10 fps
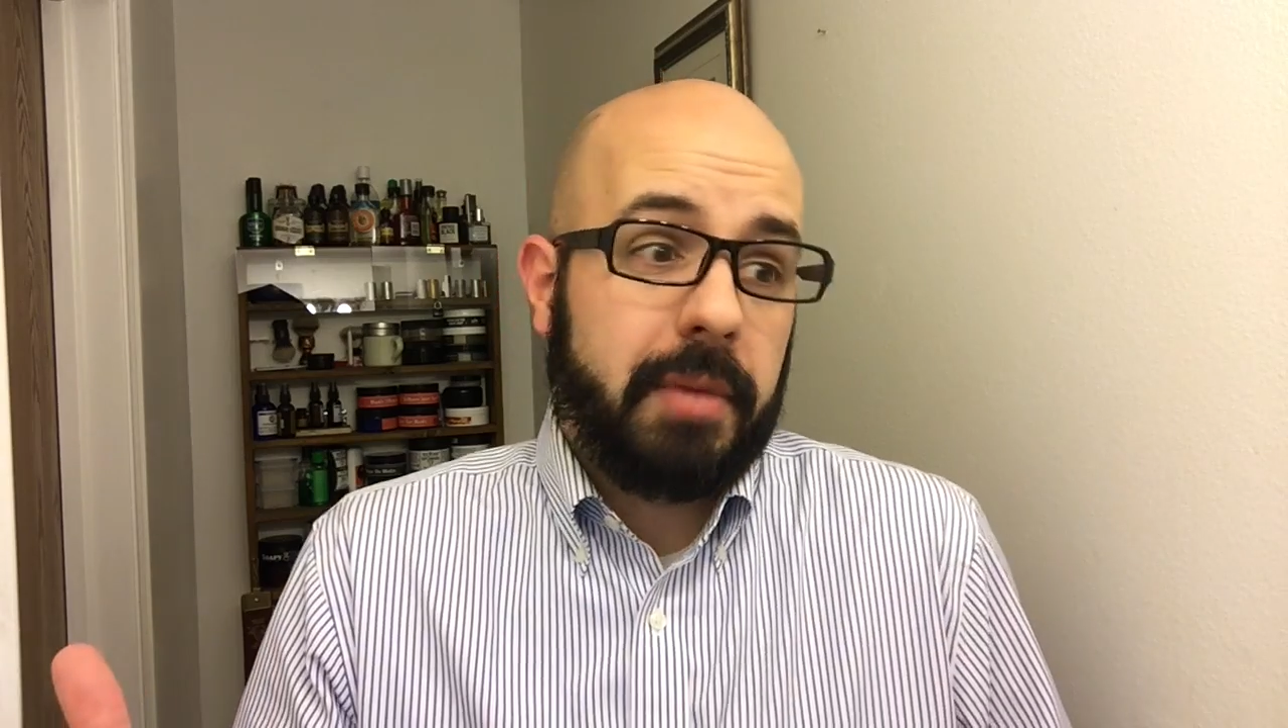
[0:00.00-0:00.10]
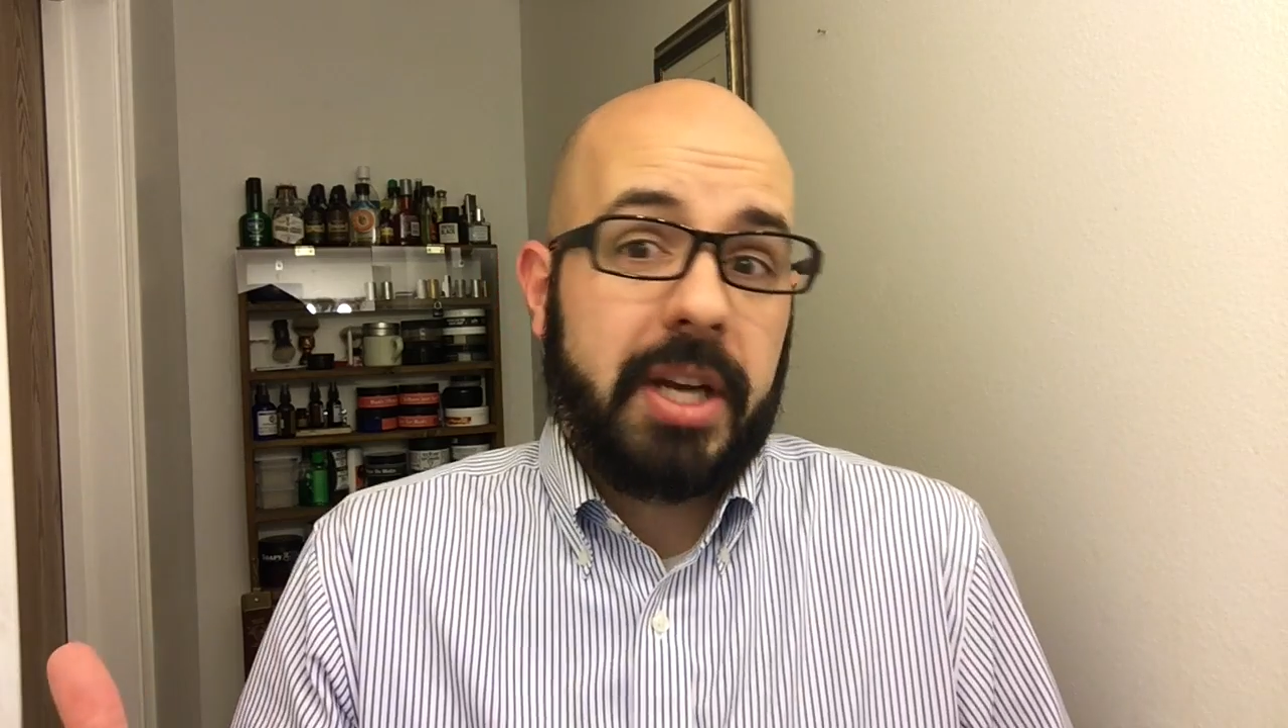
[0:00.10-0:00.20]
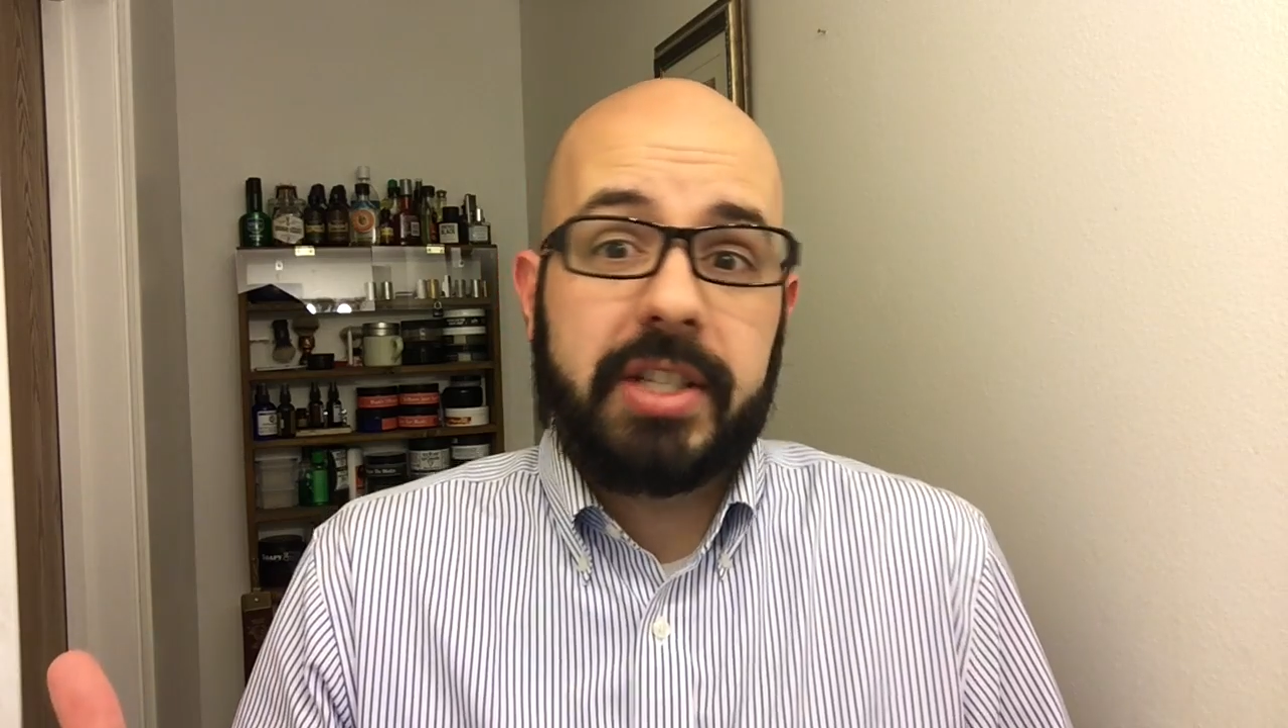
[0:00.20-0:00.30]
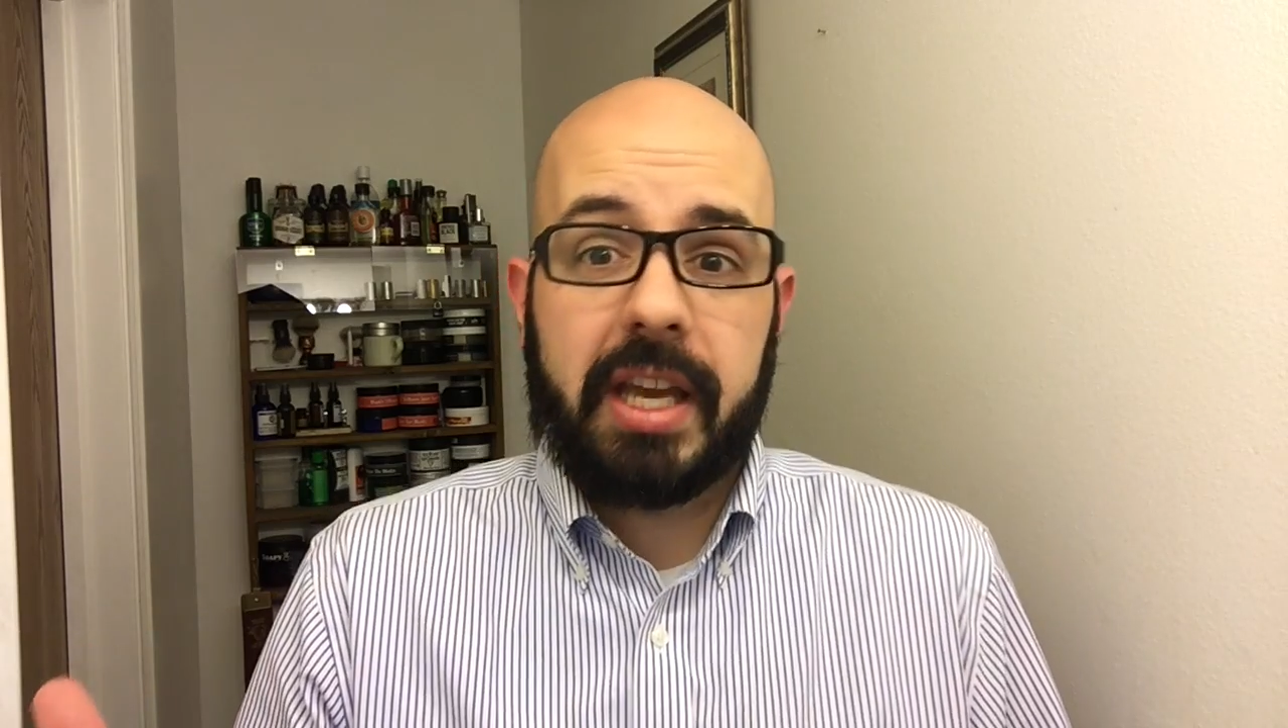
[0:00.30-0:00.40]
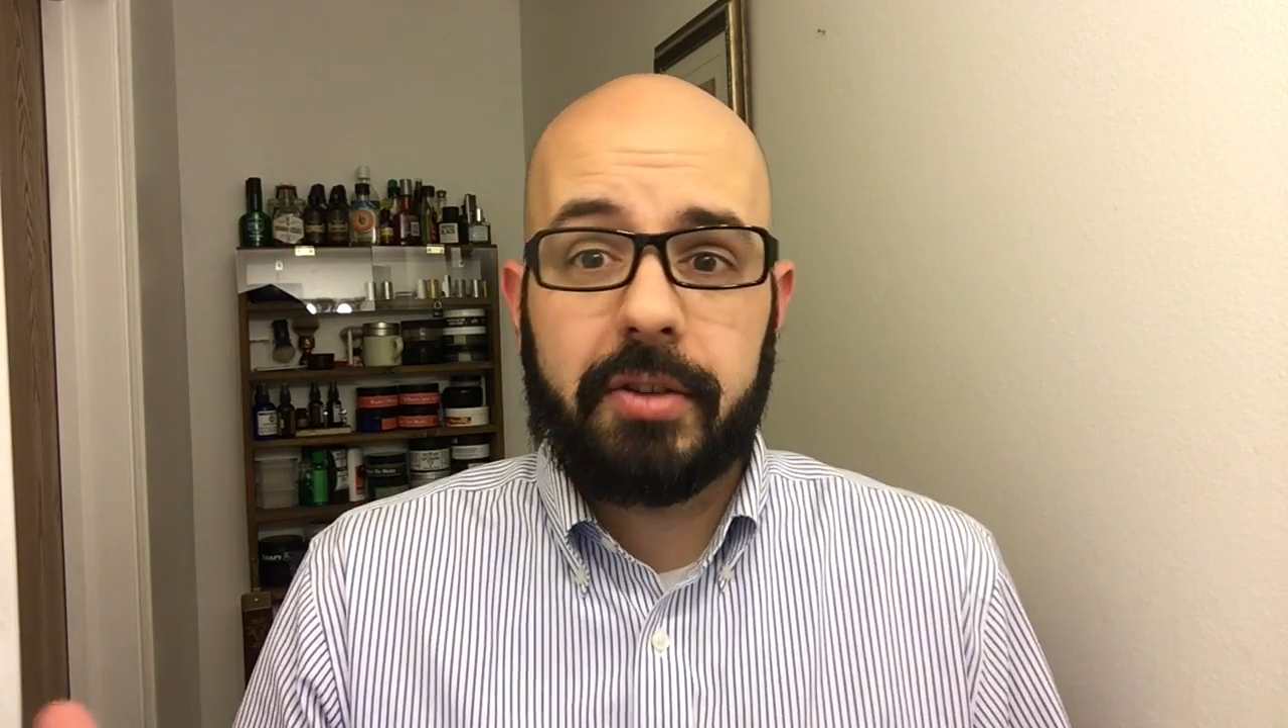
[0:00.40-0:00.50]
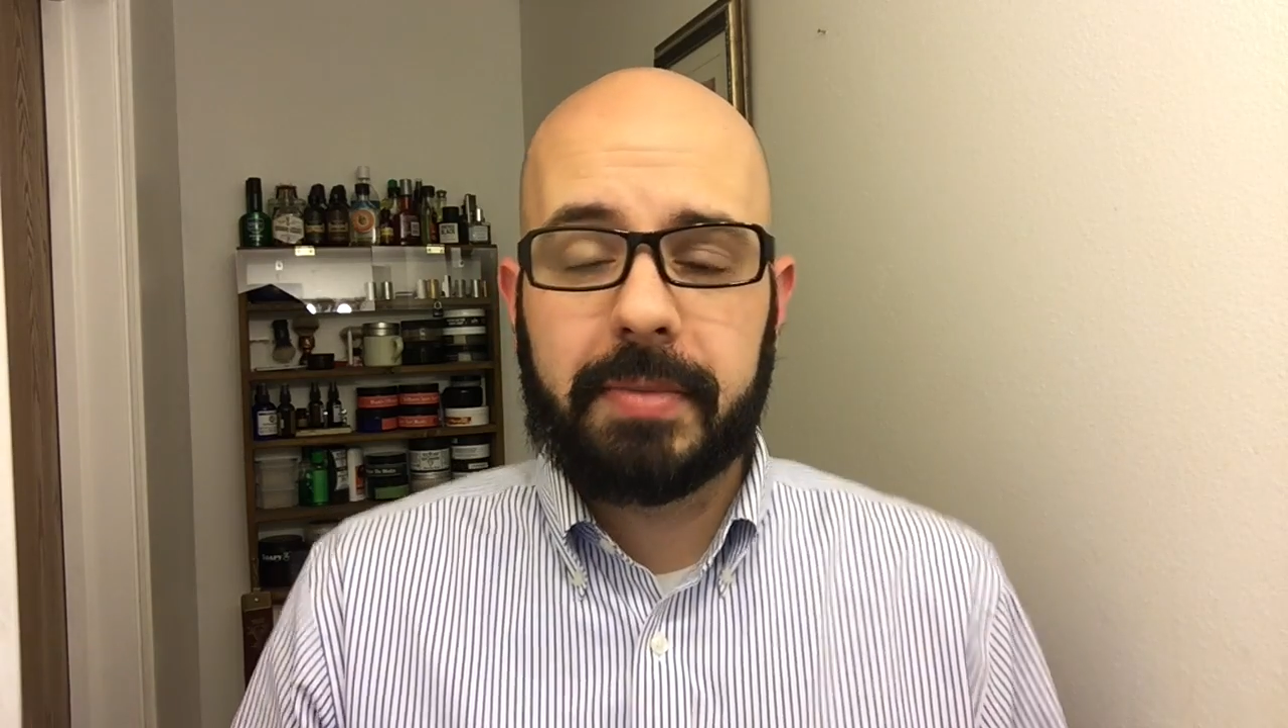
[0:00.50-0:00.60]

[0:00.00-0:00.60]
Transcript: my channel.